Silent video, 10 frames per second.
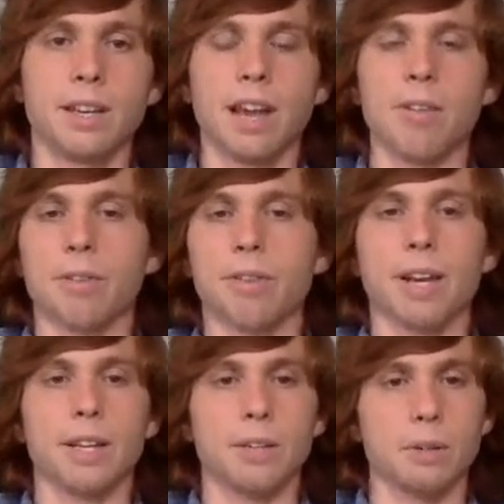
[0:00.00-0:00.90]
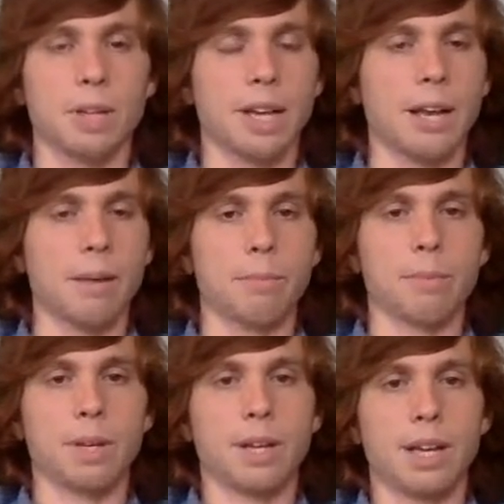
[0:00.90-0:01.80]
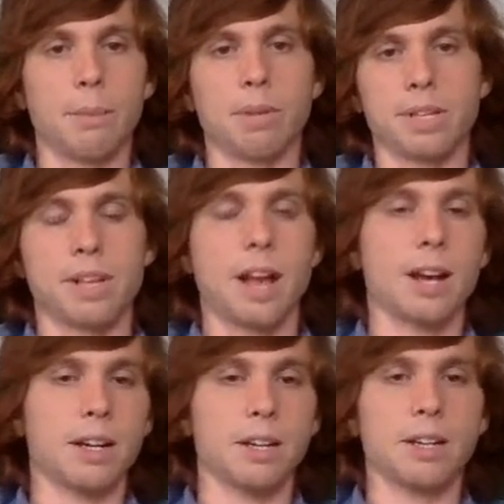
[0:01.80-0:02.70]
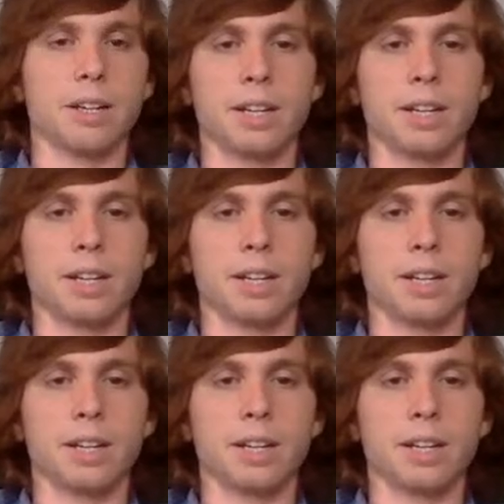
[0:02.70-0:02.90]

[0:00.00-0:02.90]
Everything I do, like I play soccer.